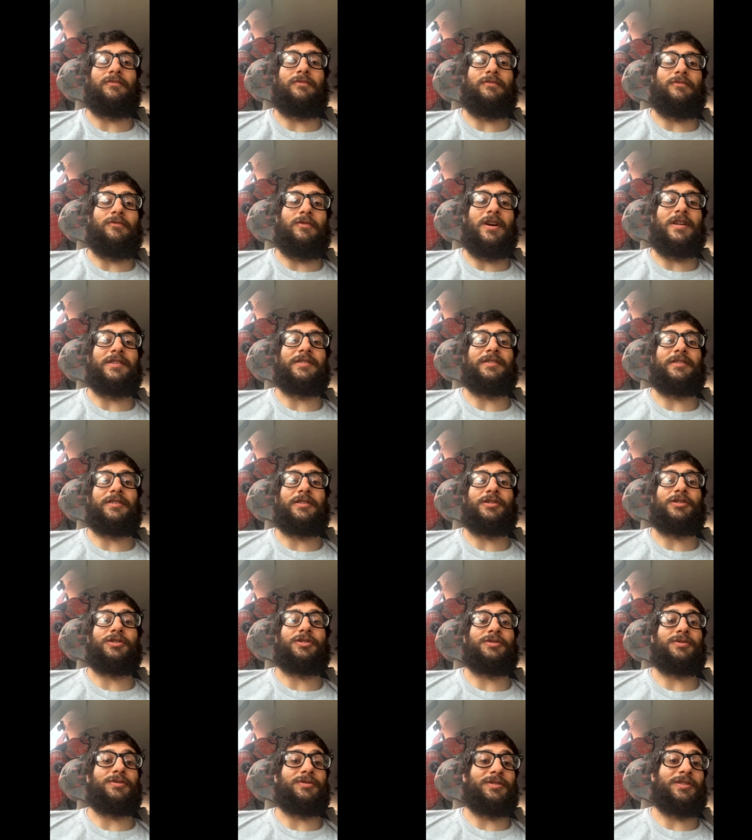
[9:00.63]

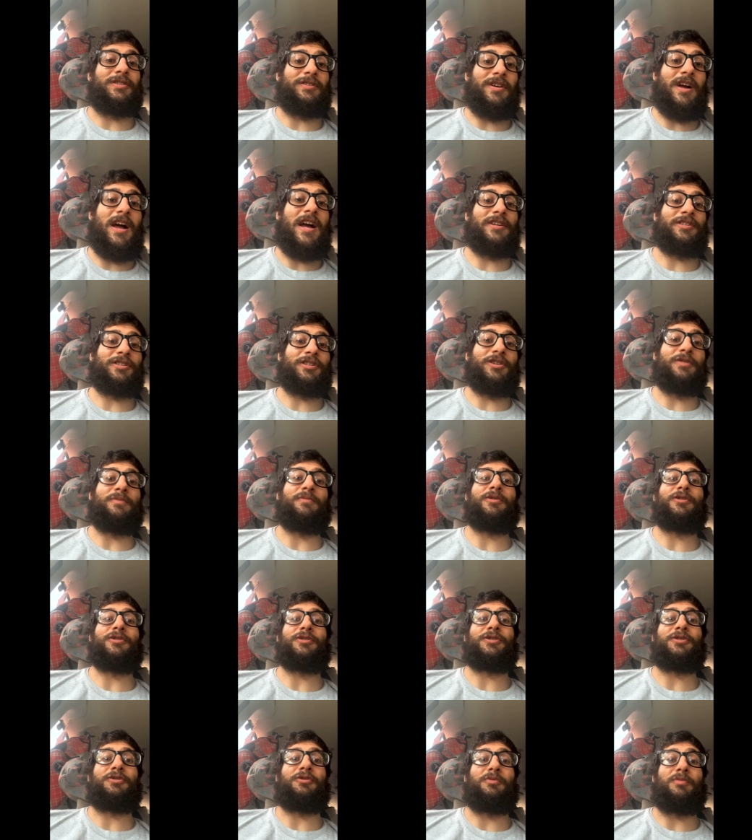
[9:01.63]
residential slash
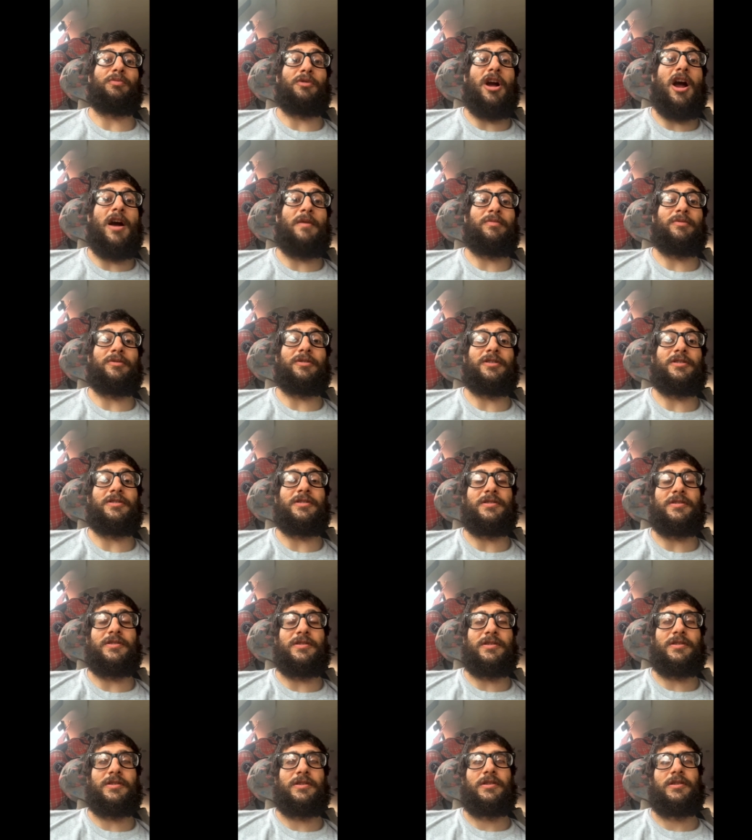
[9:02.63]
commercial properties